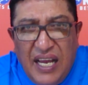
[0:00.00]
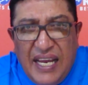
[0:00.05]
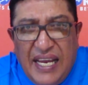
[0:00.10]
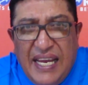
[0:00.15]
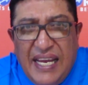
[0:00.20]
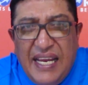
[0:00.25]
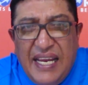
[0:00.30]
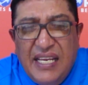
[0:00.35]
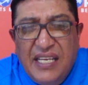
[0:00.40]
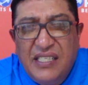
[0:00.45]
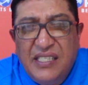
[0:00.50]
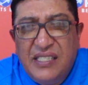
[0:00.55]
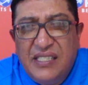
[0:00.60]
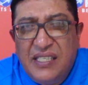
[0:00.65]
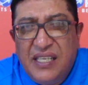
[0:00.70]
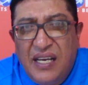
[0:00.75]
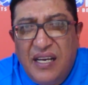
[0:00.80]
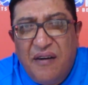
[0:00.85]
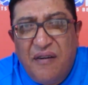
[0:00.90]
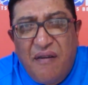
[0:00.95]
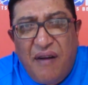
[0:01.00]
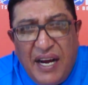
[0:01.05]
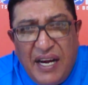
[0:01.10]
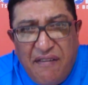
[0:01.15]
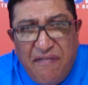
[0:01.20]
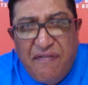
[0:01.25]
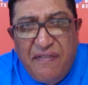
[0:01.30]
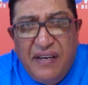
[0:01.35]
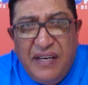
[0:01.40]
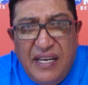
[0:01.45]
He is
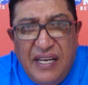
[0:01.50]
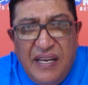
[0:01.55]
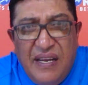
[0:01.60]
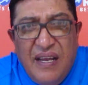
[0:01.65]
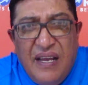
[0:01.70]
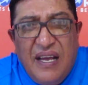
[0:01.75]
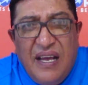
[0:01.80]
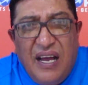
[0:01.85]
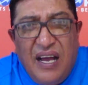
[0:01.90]
rightfully